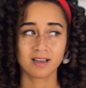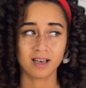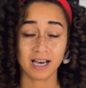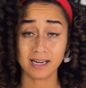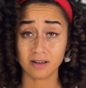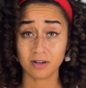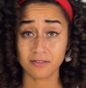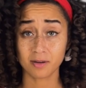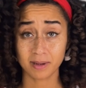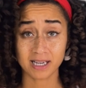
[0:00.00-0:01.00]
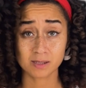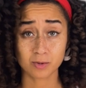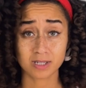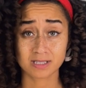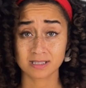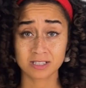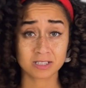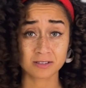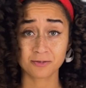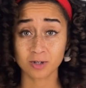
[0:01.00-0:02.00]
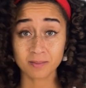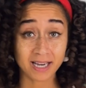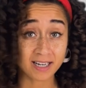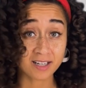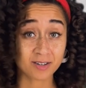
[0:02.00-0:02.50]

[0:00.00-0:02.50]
How do you know if your passport is digitally formatted